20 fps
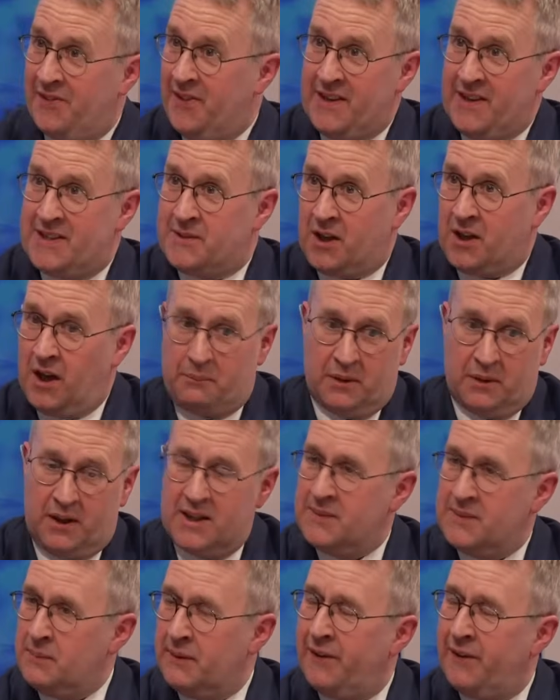this government
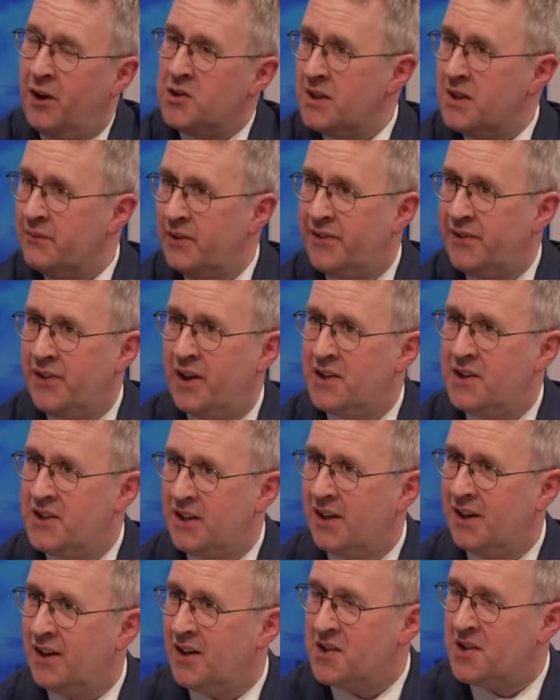has been voted in for
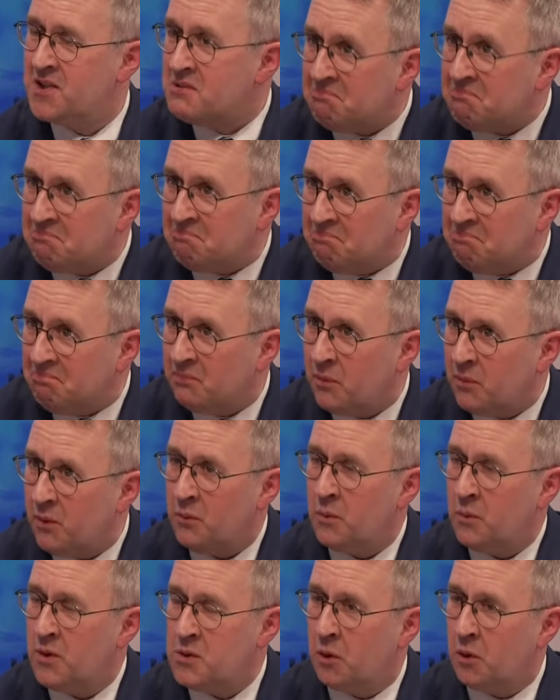30 years.
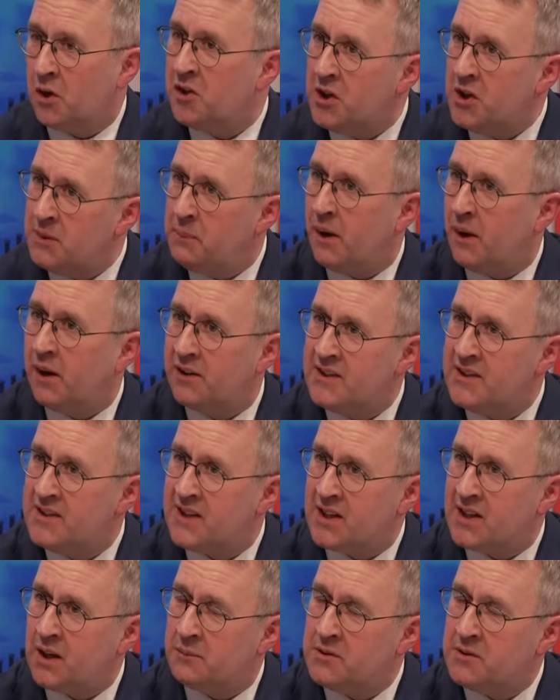Do you want a new party
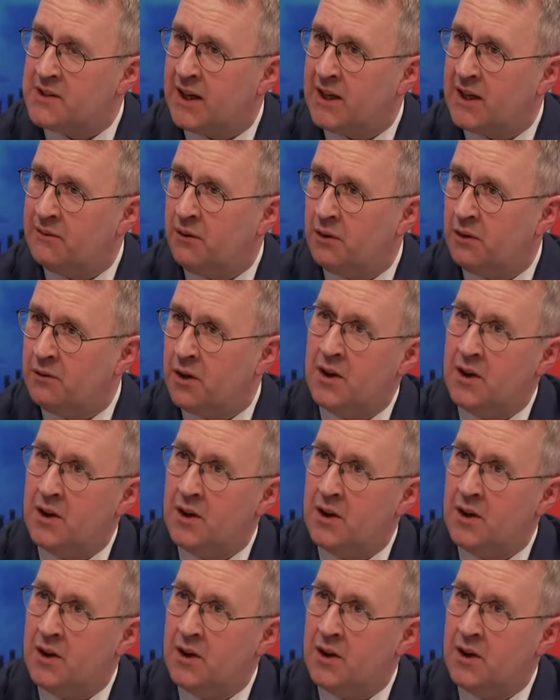set up to take him on?